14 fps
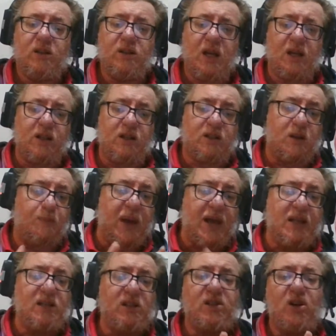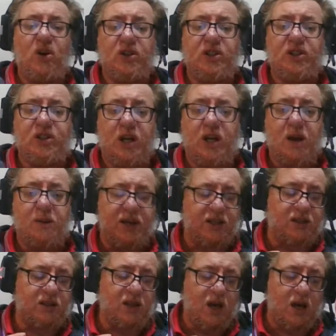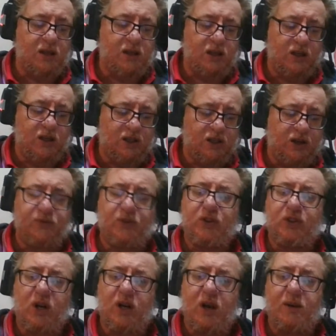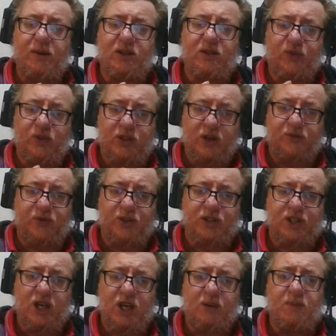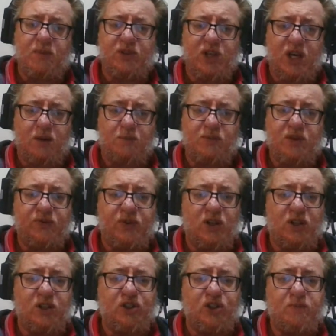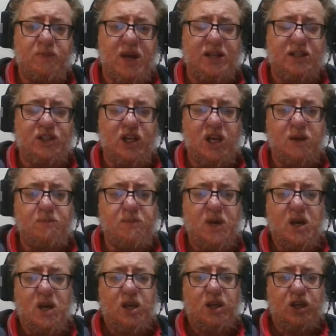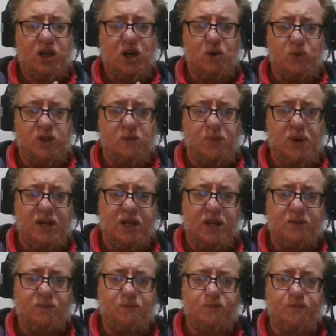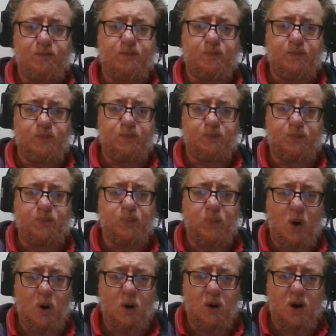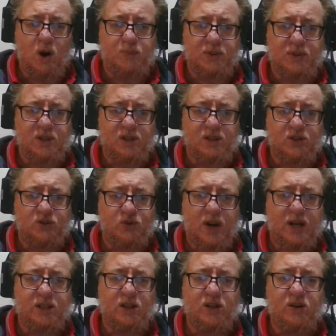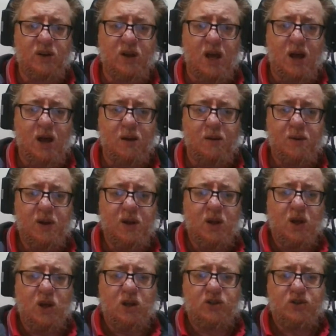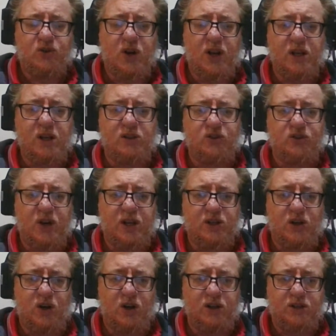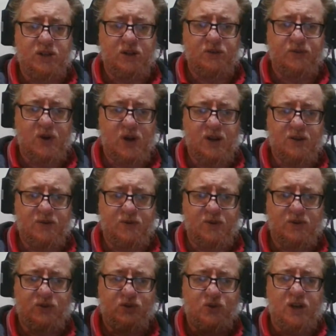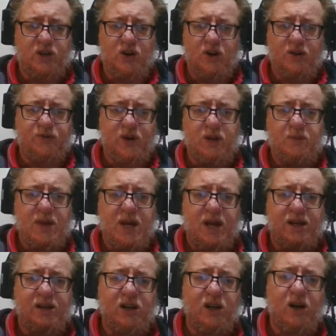Now it depends on your dynamics. You've got different dynamics for different teams. If you've got the two-man team, you go with the buddy opposites attractive. Straight guy to the straight guy, funny man.